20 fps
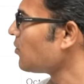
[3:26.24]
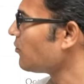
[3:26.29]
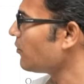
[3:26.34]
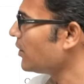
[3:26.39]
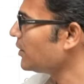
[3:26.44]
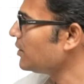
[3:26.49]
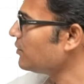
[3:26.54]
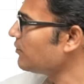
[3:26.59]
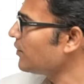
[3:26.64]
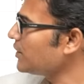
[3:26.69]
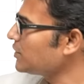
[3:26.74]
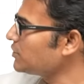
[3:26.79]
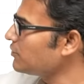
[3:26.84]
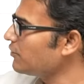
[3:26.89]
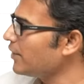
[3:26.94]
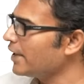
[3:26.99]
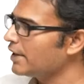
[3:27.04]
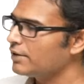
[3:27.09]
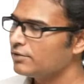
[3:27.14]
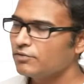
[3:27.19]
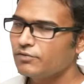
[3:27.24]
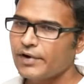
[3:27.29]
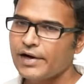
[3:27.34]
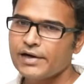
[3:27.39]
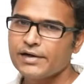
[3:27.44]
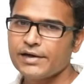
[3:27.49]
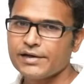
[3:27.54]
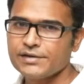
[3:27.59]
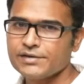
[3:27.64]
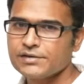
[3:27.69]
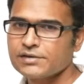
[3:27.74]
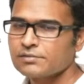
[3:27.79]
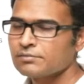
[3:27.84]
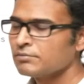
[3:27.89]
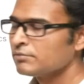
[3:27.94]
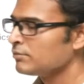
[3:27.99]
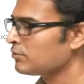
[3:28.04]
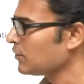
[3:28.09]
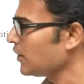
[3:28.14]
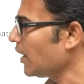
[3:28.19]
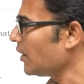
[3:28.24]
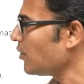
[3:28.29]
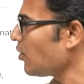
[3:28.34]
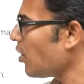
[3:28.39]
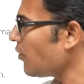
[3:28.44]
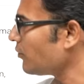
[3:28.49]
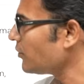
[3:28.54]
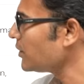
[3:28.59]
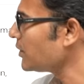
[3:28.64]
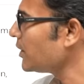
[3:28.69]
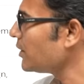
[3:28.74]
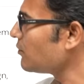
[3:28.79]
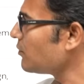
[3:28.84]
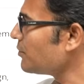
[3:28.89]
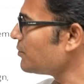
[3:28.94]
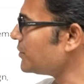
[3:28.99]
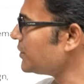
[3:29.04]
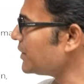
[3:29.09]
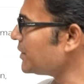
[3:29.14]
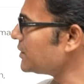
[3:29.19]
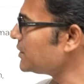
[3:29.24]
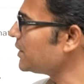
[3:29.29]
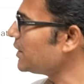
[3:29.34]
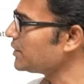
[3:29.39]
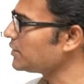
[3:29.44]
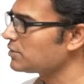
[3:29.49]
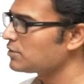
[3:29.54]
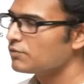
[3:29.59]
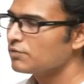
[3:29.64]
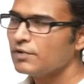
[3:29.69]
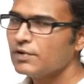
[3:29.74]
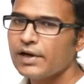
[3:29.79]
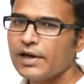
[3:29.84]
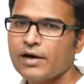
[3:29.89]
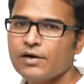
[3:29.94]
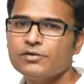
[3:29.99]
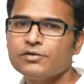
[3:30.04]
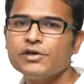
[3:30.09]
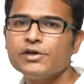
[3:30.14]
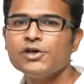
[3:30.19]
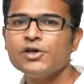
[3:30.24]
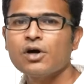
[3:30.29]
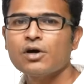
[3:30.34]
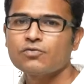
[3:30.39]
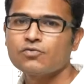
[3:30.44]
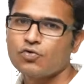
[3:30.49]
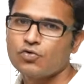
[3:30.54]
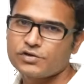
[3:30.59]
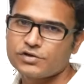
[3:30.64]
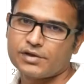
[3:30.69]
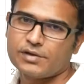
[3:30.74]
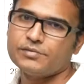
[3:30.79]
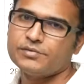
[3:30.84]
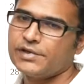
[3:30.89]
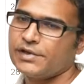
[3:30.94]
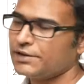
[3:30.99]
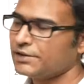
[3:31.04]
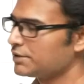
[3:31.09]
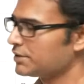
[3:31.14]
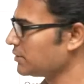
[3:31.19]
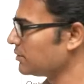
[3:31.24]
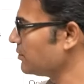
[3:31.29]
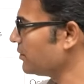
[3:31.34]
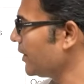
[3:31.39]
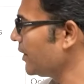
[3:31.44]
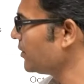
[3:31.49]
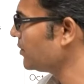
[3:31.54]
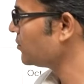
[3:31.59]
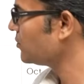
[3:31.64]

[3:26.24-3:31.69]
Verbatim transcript: for the first five, five tests. And after that, from six tests, we will have three or four subjects, right?